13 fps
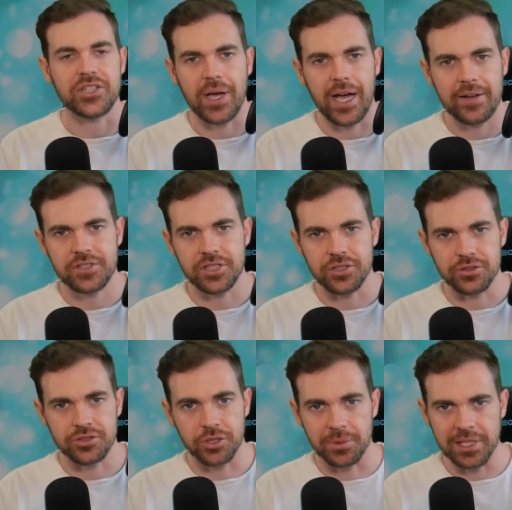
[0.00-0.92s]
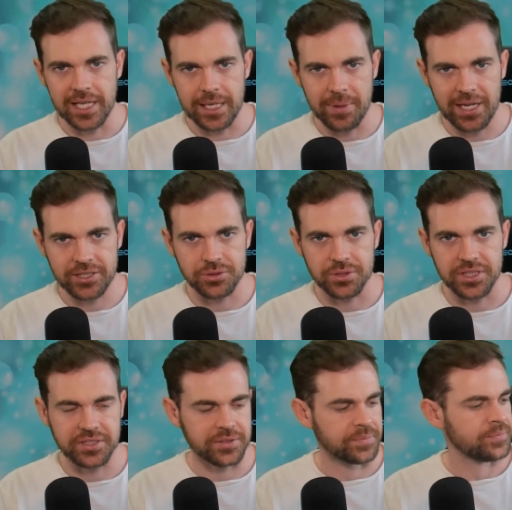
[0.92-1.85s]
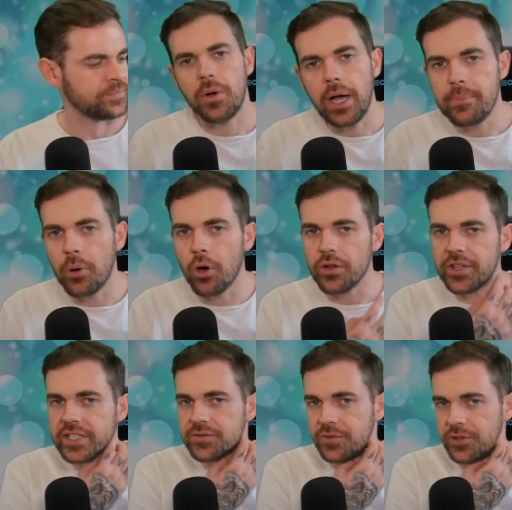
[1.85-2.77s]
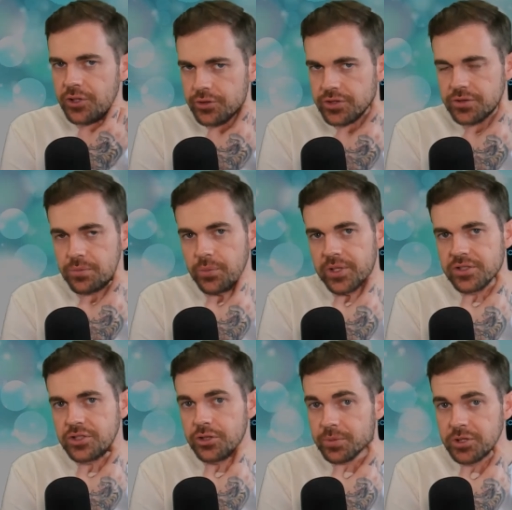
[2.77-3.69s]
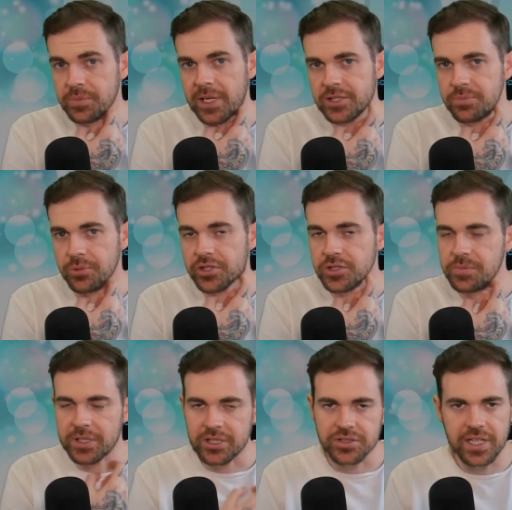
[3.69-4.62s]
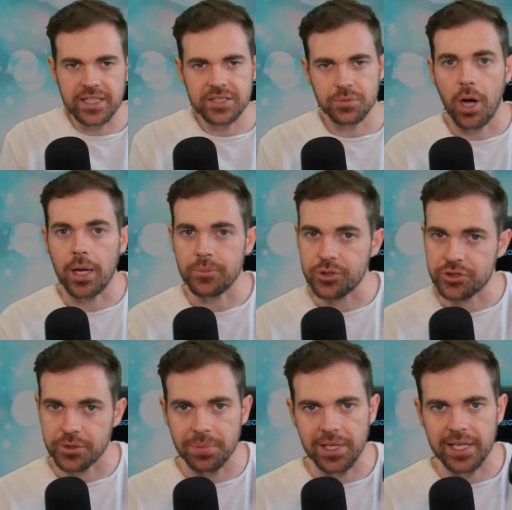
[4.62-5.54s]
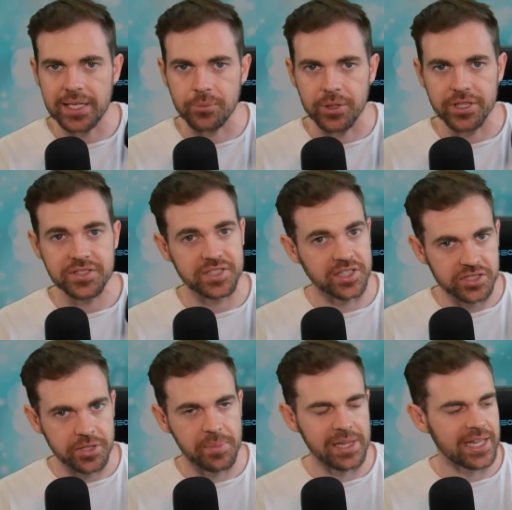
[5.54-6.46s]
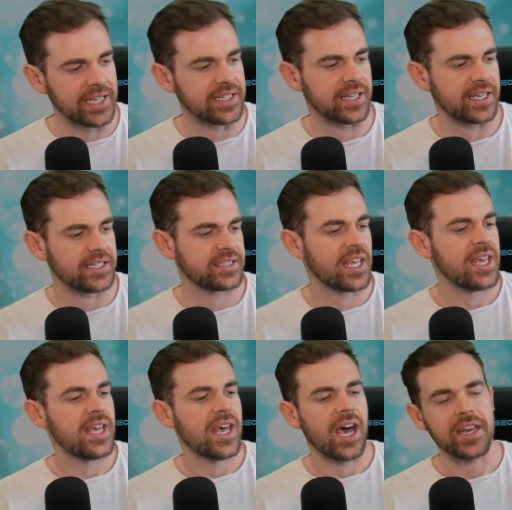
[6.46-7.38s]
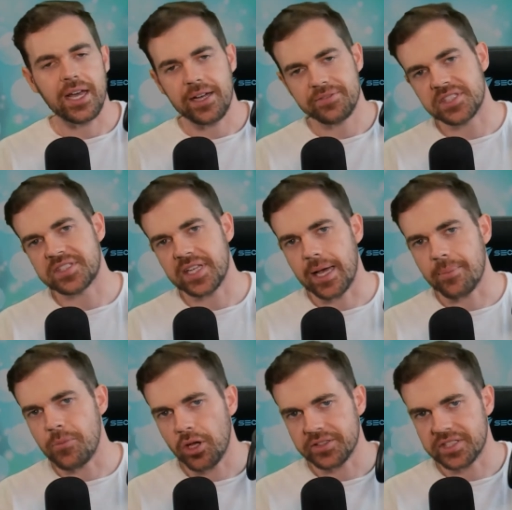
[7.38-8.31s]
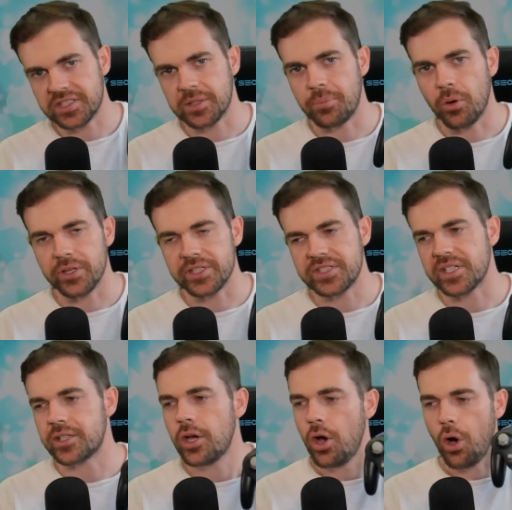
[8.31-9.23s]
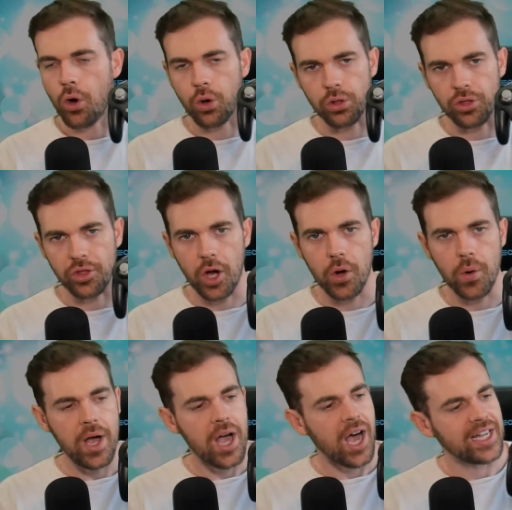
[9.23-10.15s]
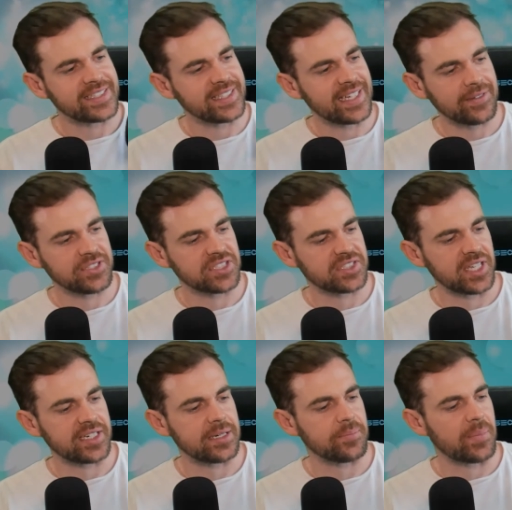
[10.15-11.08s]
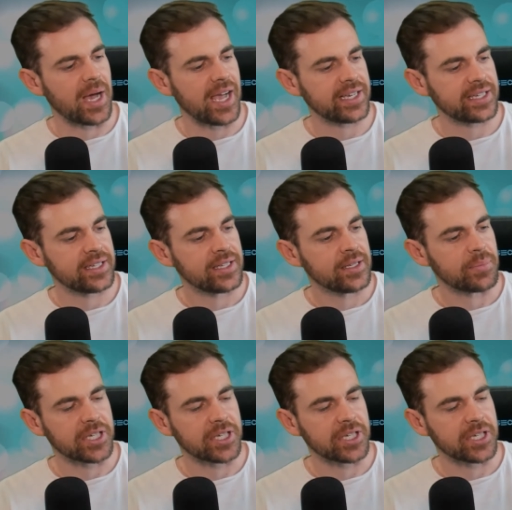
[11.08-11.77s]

and you have to use AA batteries. So I bought this for use with Super Smash Bros. Because that's what I'm used to playing with since the Melee days, and I have to say I'm not disappointed, although I did have to send it back